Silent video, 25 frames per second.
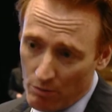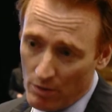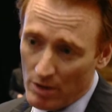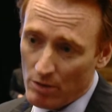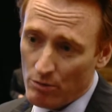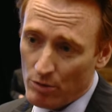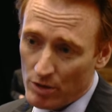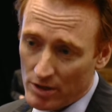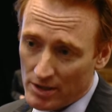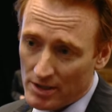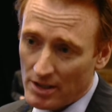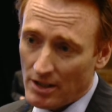we
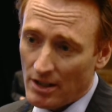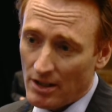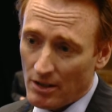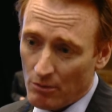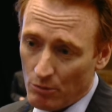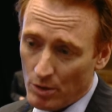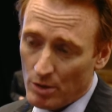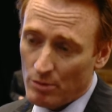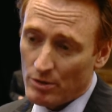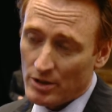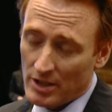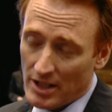would, uh,
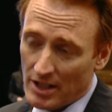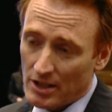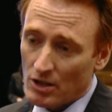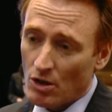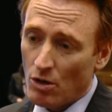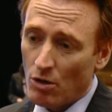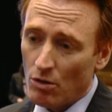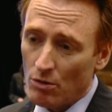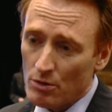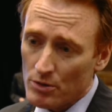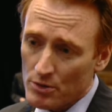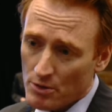we would get
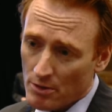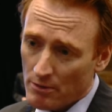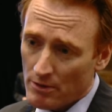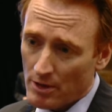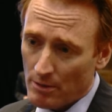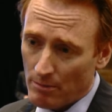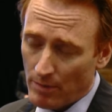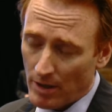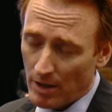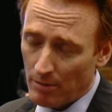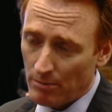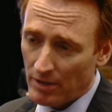calls from
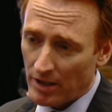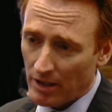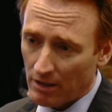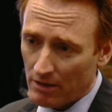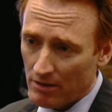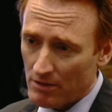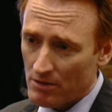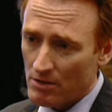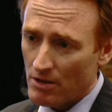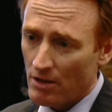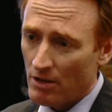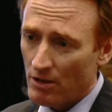the public
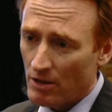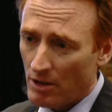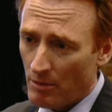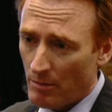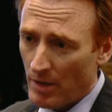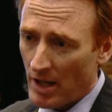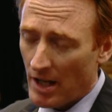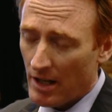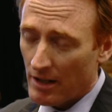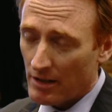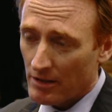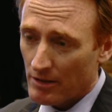concerned
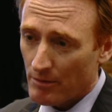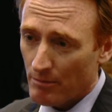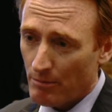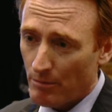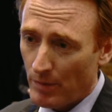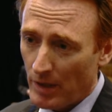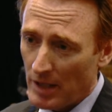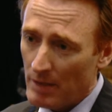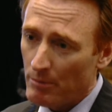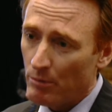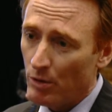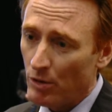about
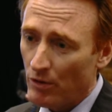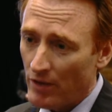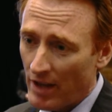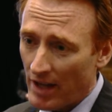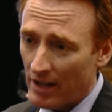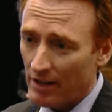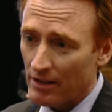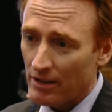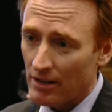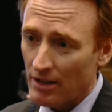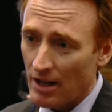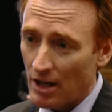people
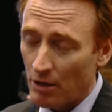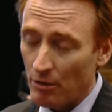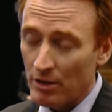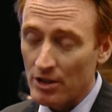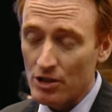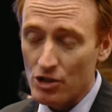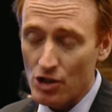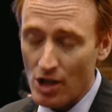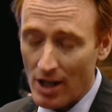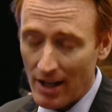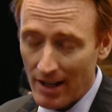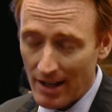that are
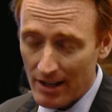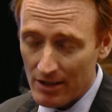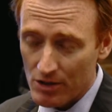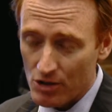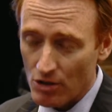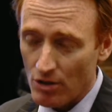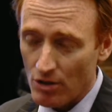in charge